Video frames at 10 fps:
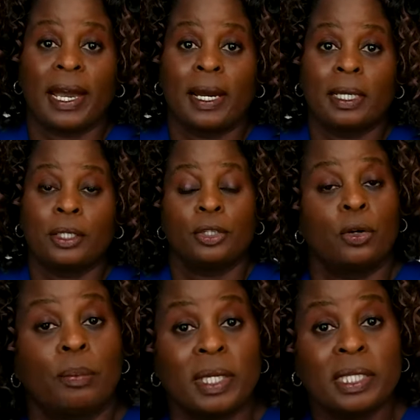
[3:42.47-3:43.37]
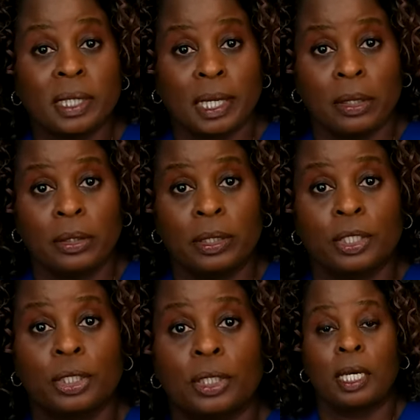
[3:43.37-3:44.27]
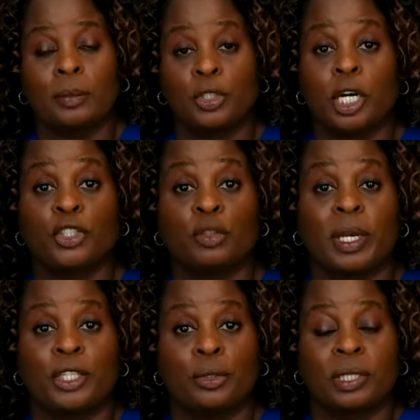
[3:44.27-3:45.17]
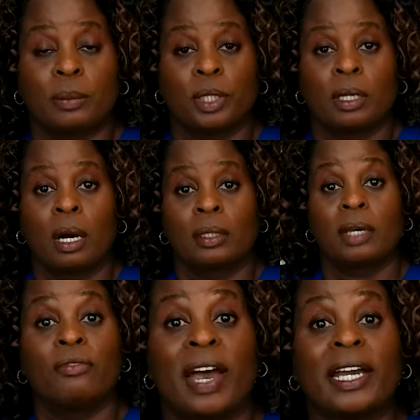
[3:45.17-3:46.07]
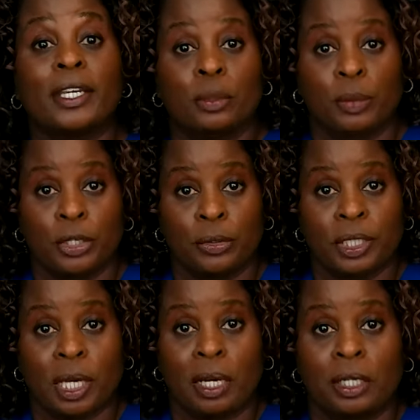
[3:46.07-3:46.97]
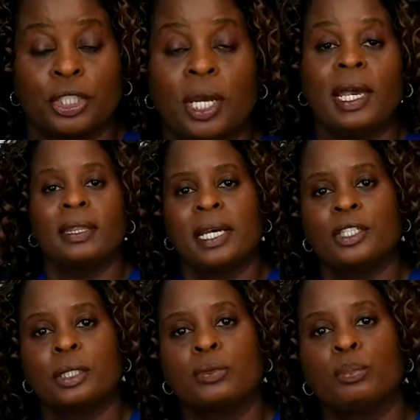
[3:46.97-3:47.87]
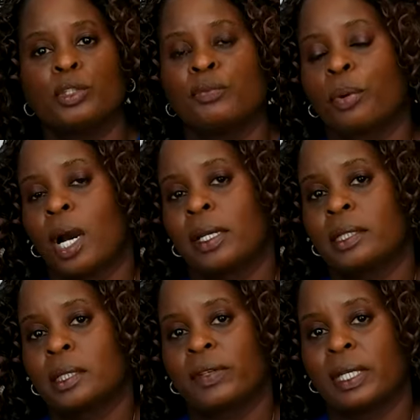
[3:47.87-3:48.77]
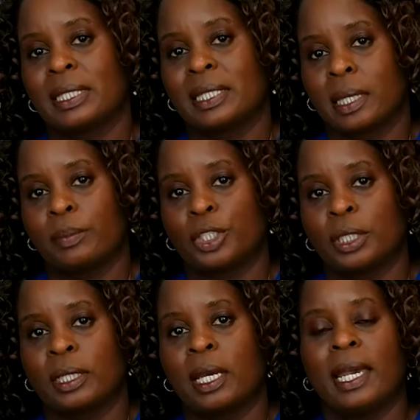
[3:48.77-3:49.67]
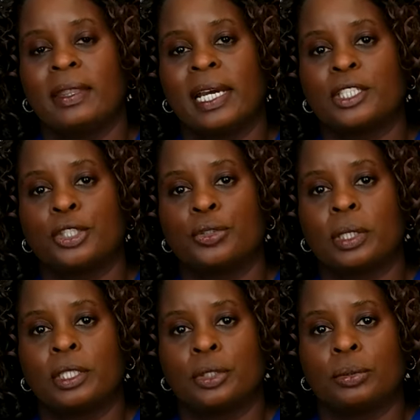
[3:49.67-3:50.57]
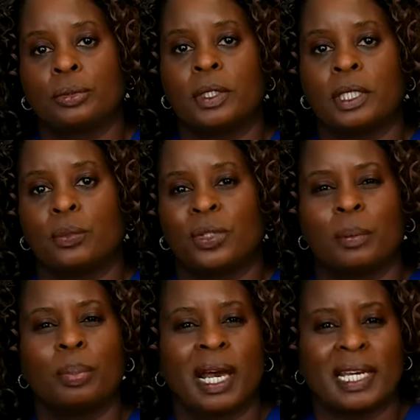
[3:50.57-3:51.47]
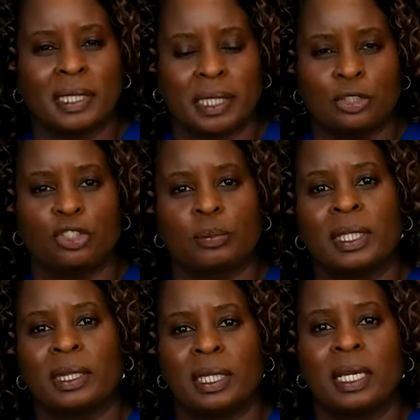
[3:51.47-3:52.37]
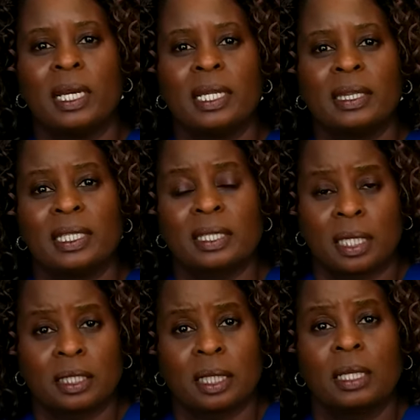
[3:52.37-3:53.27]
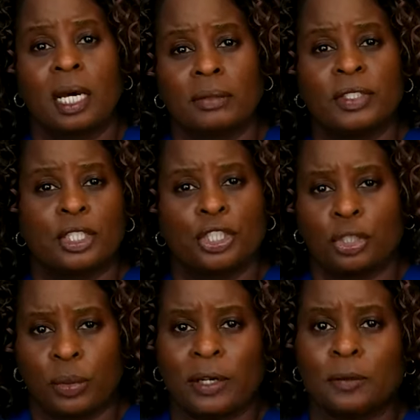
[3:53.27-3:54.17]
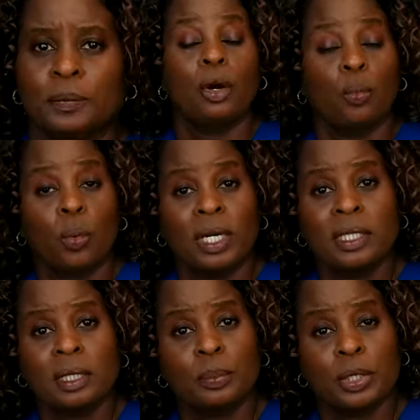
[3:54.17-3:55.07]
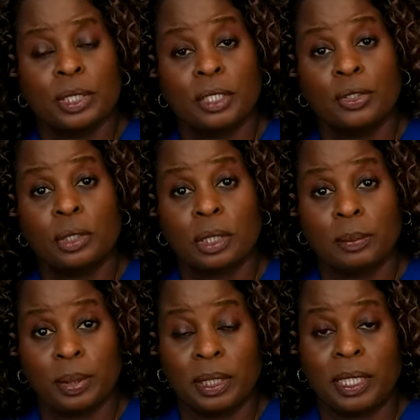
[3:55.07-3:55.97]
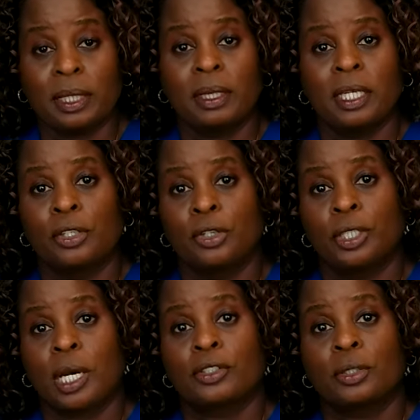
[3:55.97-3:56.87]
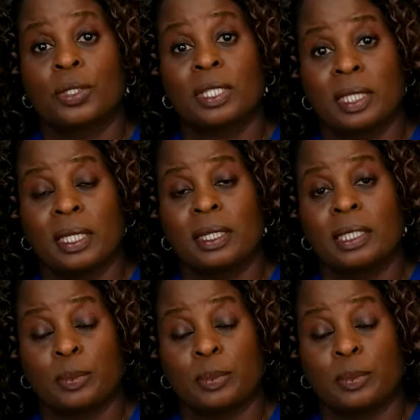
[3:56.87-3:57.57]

had, you know, a miscarriage, um, your doctor may do something called a vacuum curettage, and that's to remove products of conception, and that's usually do, done with a plastic instrument that, that sucks a lot of tissue out. Once the procedure is complete, then your doctor will send the